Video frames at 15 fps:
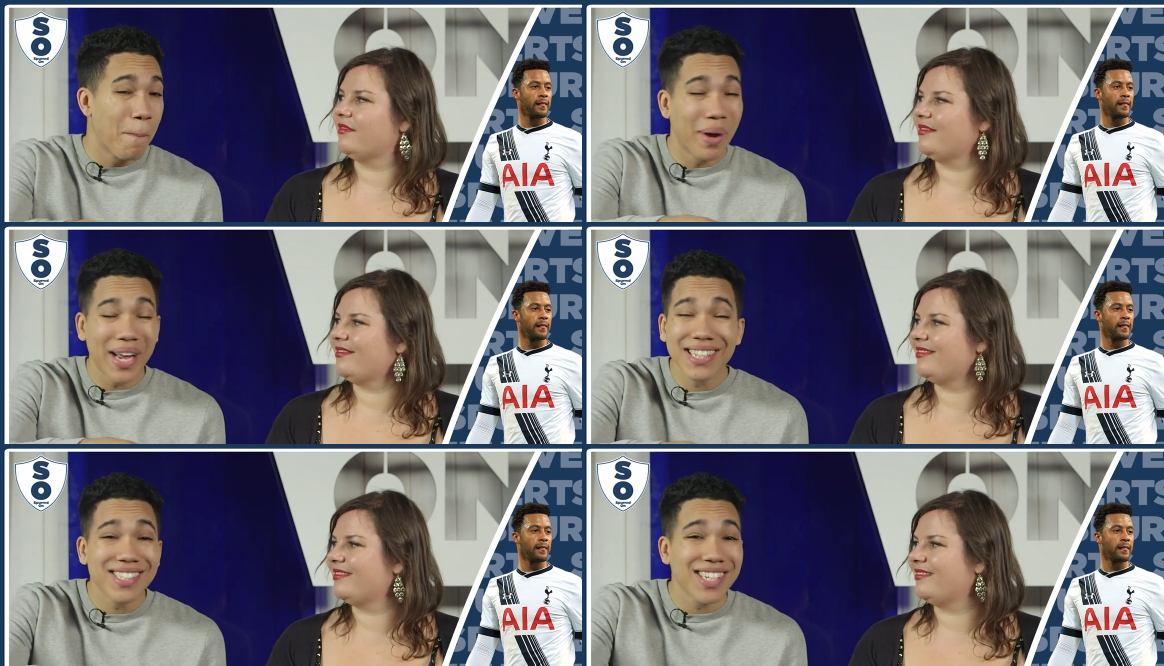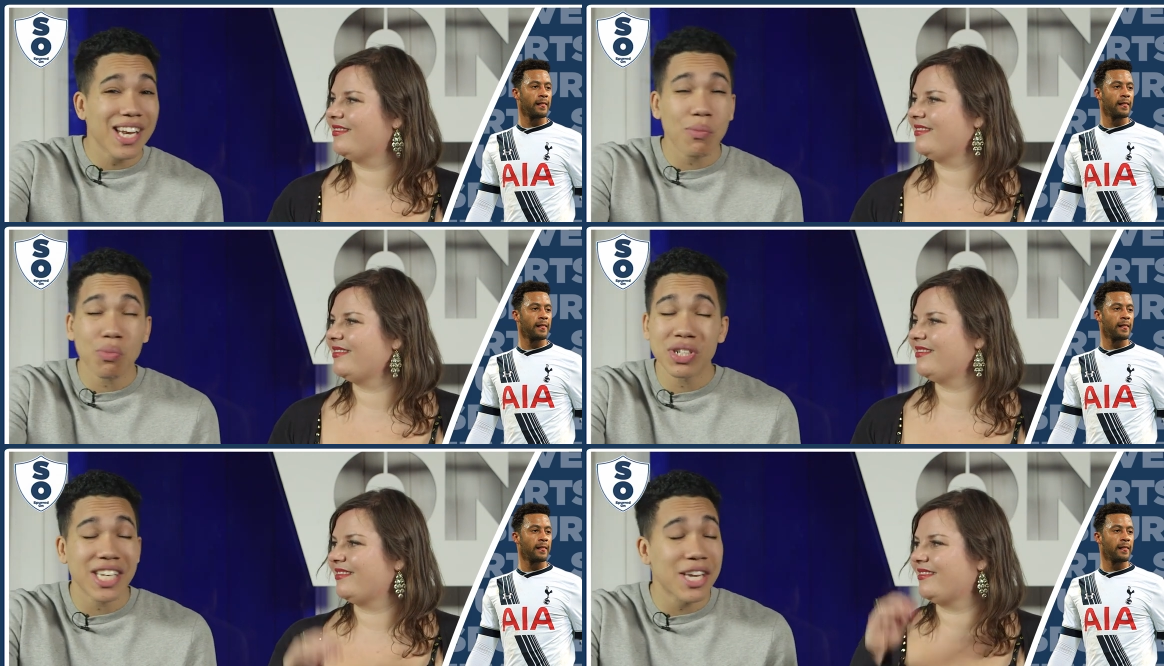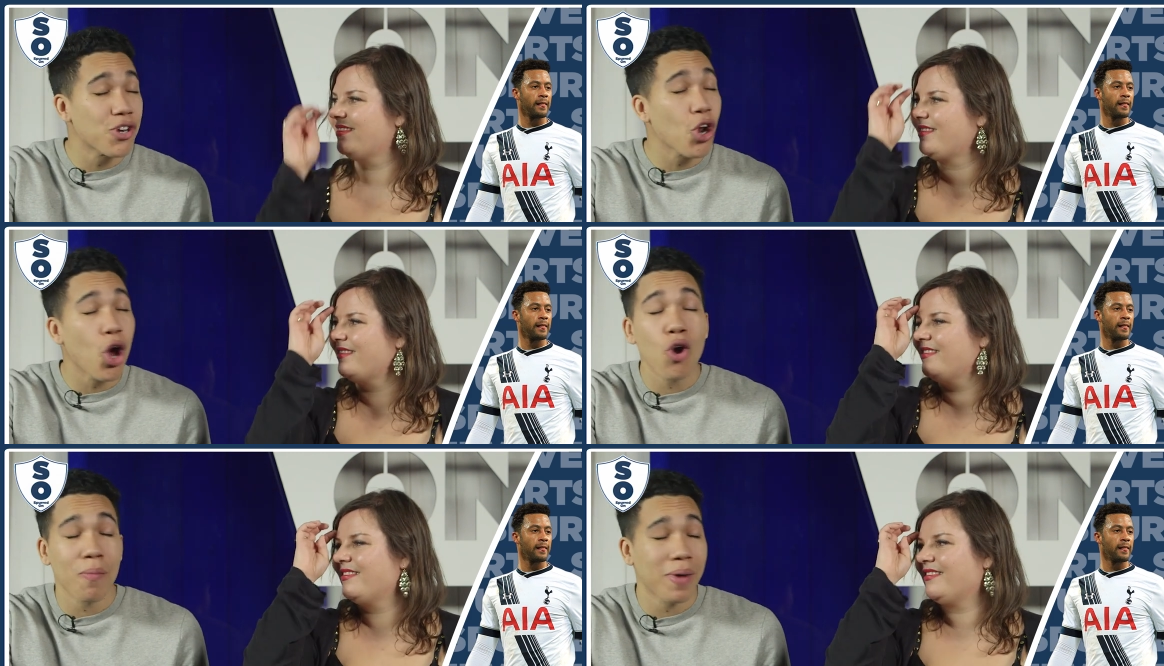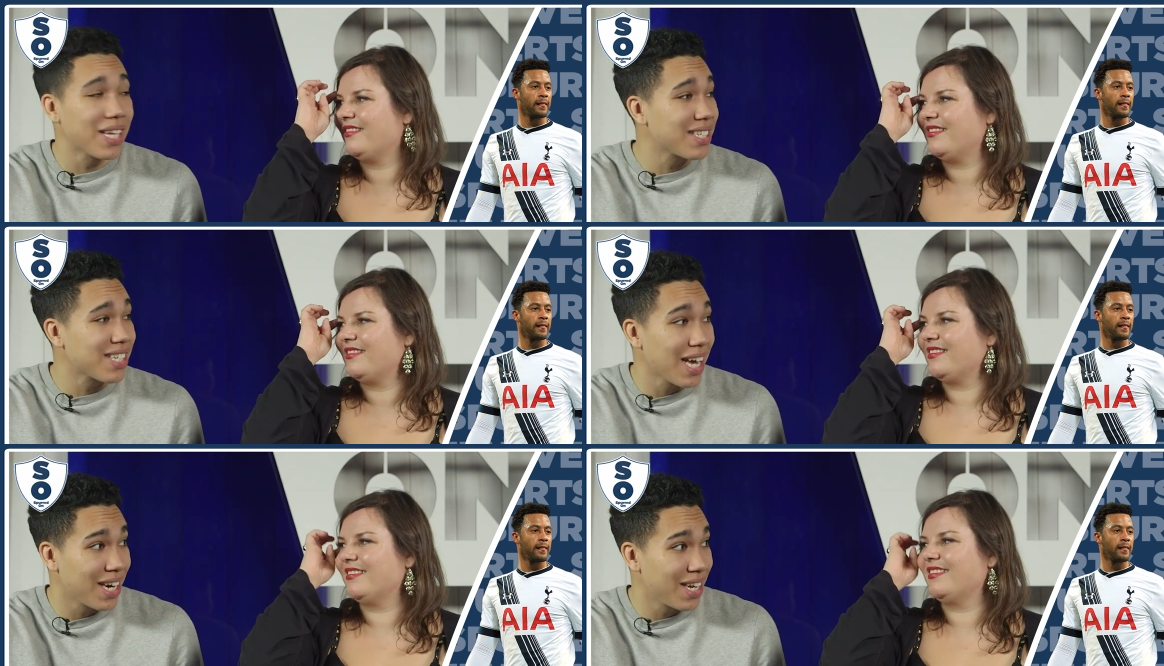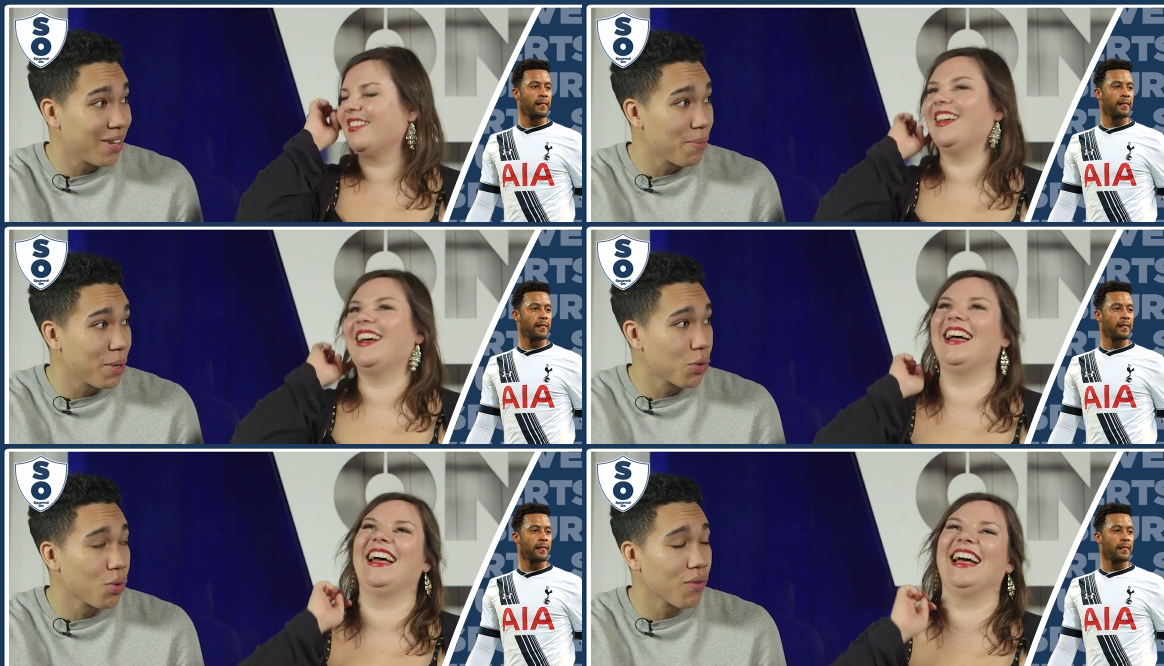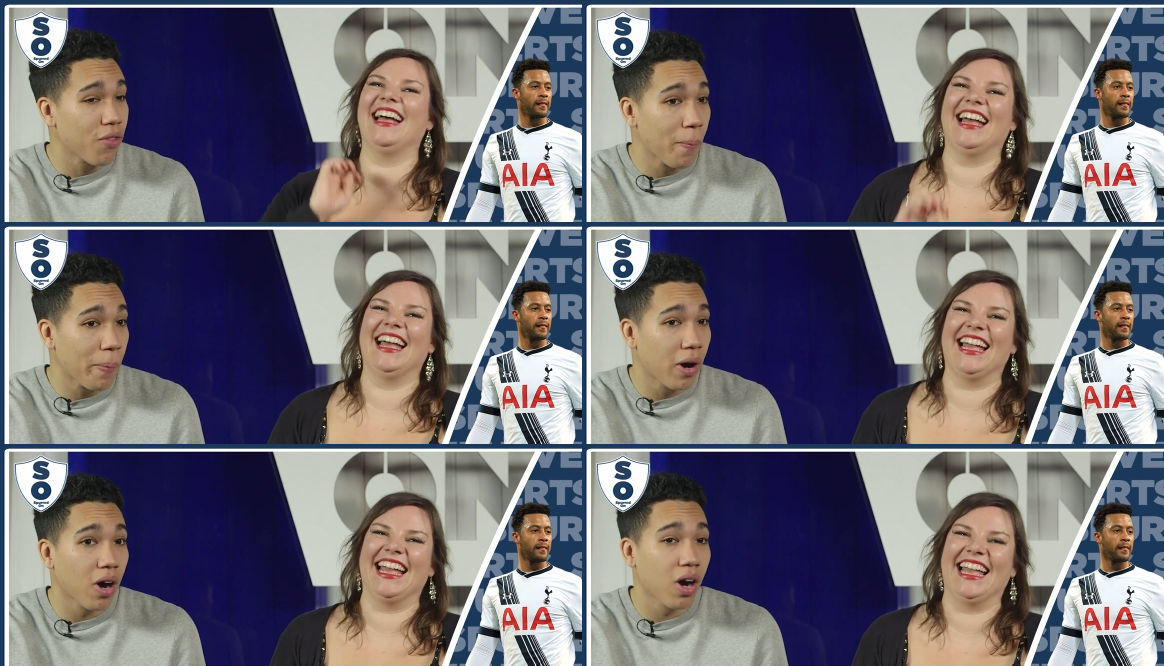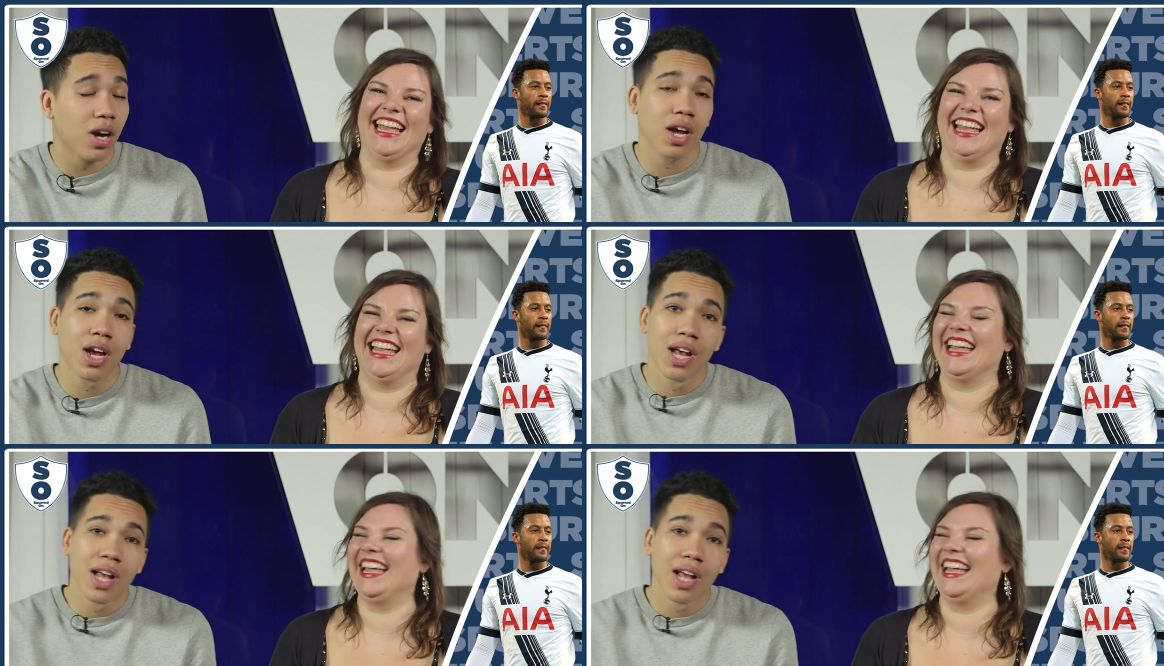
Speaker 1: Bentaleb was in no man's land in the middle of the park.